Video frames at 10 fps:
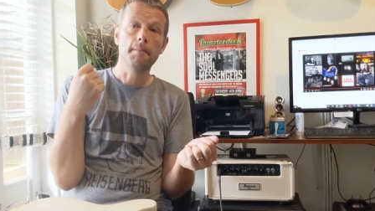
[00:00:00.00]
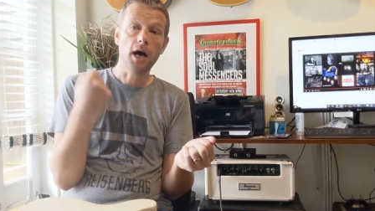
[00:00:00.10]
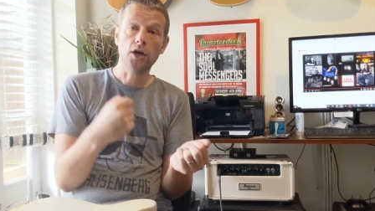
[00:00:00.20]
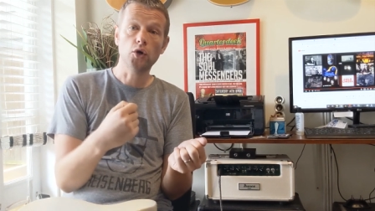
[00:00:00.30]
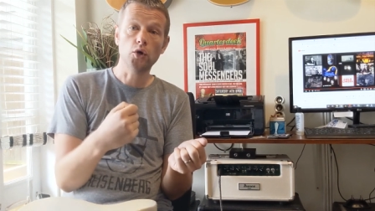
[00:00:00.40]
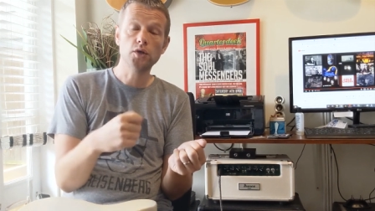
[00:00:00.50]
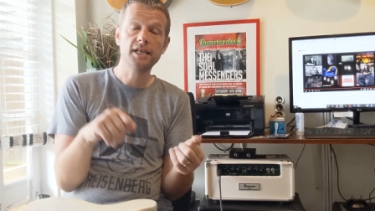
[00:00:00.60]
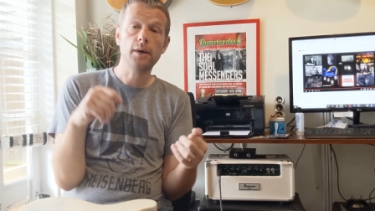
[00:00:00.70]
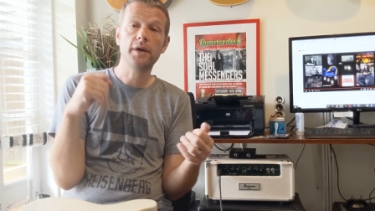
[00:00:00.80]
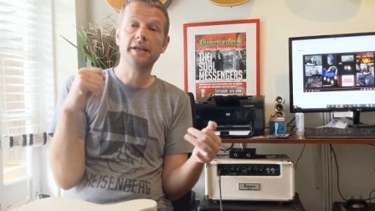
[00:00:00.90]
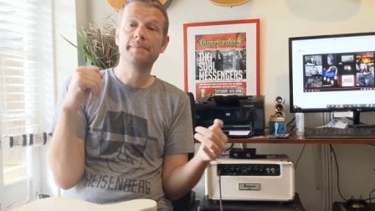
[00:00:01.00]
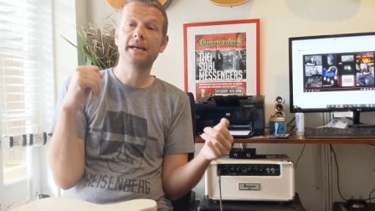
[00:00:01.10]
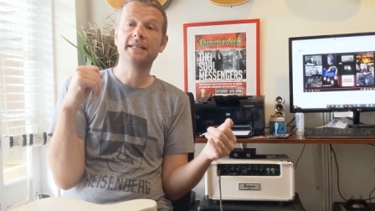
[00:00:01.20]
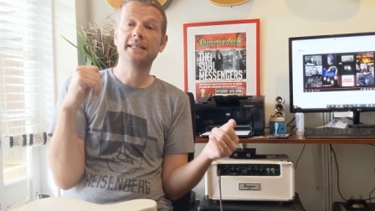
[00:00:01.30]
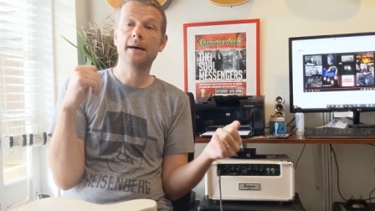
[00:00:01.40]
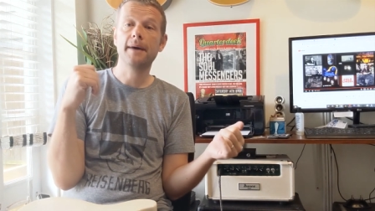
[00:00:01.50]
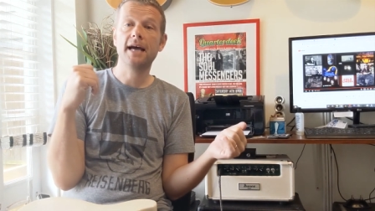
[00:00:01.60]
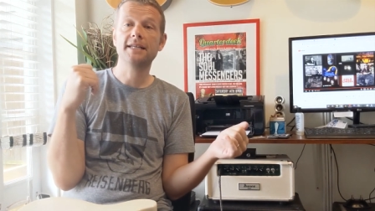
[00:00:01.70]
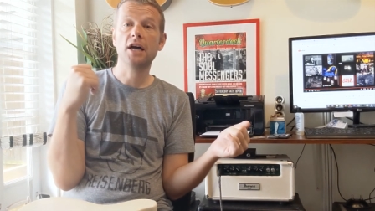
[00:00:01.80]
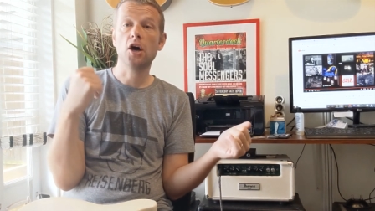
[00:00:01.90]
bar chords, and we're gonna play some
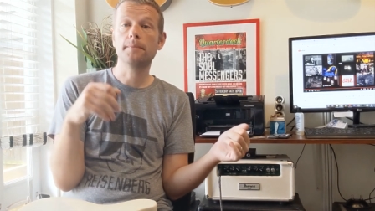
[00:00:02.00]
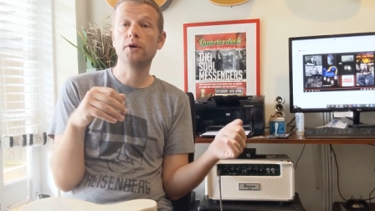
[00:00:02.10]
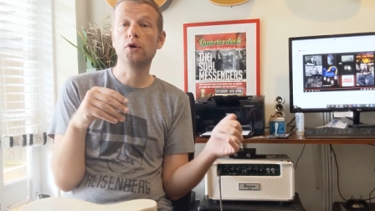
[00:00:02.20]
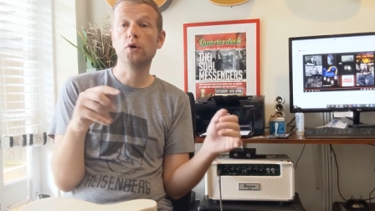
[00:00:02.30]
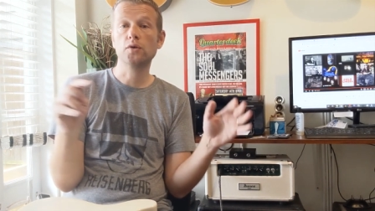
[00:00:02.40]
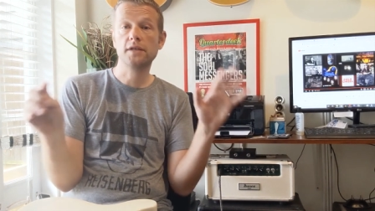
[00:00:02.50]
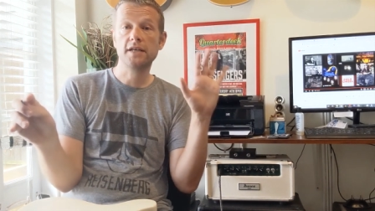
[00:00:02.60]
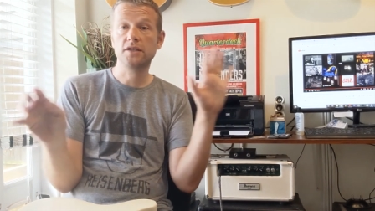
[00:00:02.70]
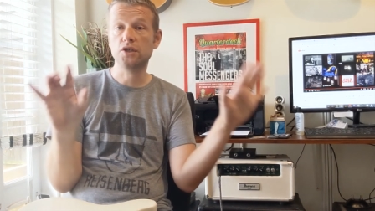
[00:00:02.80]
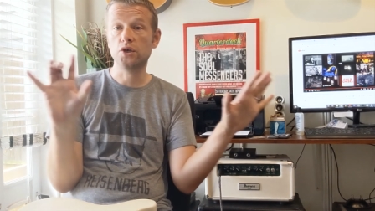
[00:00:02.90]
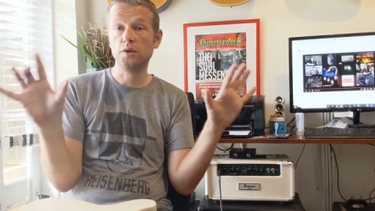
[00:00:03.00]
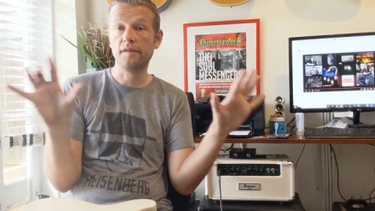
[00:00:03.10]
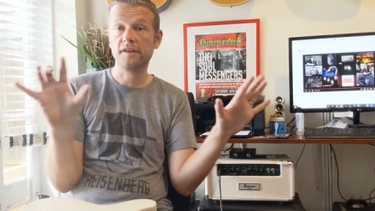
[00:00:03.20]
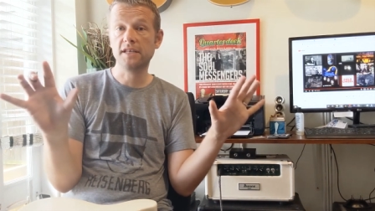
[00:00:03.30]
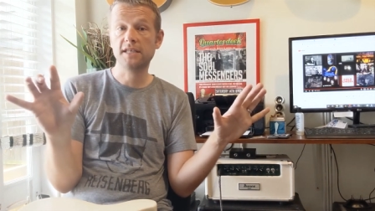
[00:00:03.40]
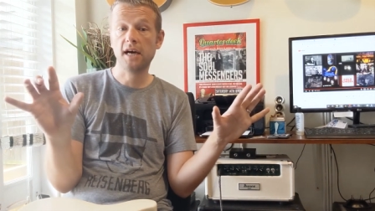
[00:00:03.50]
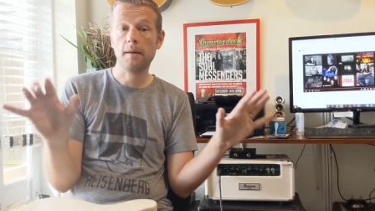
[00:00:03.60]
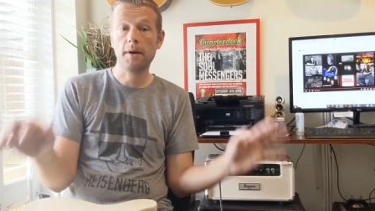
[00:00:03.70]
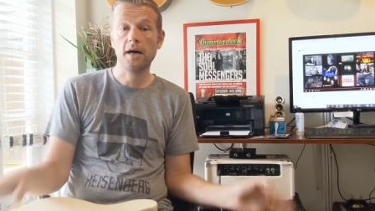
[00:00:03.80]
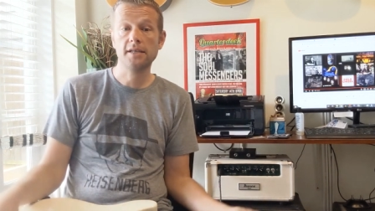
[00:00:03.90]
as open chords. That's the two different
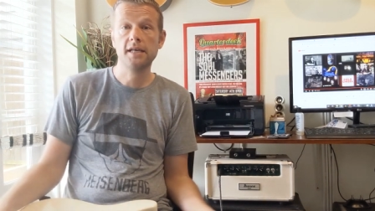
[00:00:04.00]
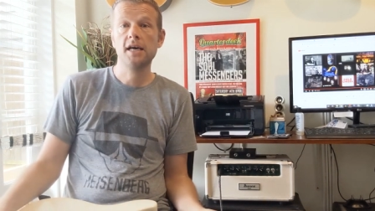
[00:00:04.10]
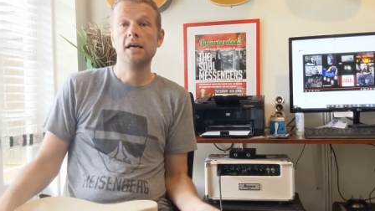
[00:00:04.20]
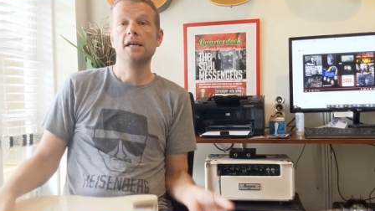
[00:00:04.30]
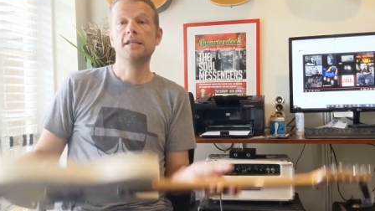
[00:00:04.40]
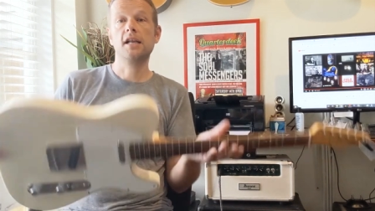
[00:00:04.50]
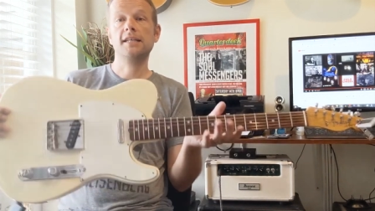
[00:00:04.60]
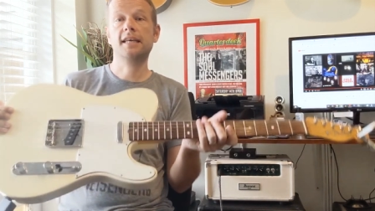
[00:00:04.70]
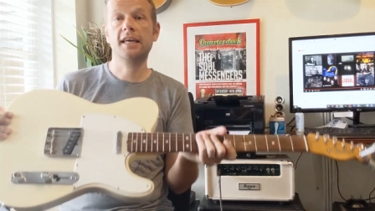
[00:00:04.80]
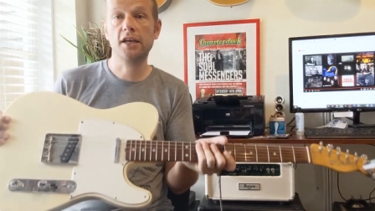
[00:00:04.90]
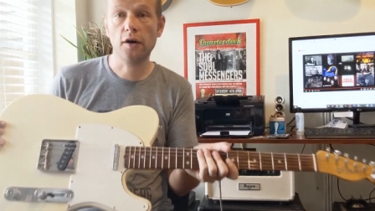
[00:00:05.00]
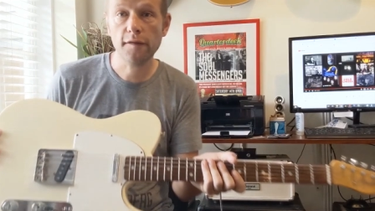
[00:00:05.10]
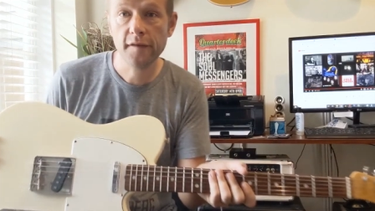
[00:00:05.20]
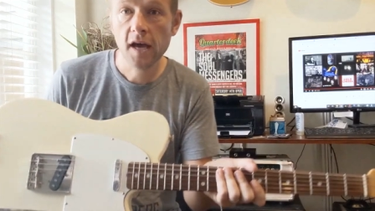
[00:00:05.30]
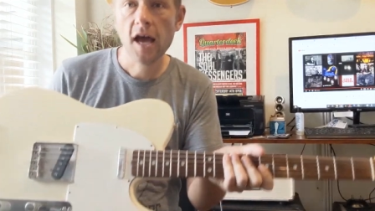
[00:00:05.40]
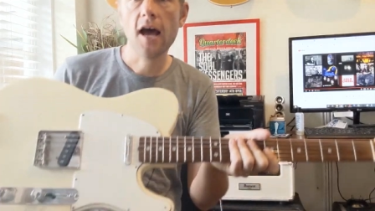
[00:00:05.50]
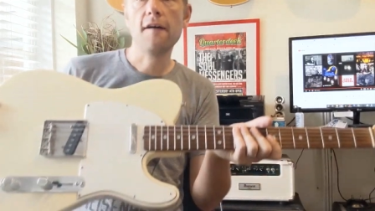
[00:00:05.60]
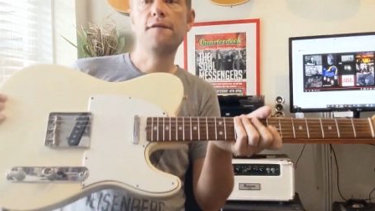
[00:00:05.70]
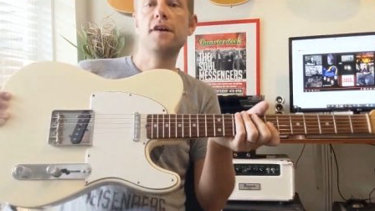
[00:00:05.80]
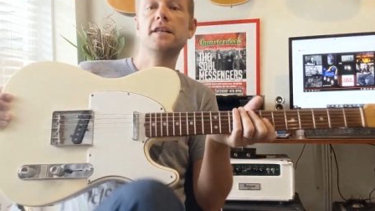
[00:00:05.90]
guitar parts. So let's kick it off.
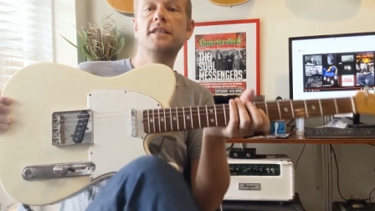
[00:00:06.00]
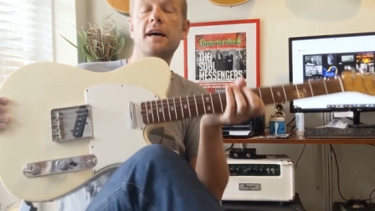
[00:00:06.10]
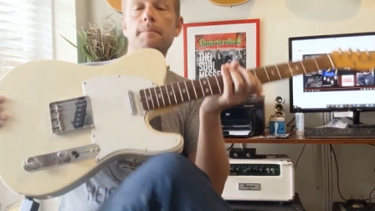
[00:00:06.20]
Uh, first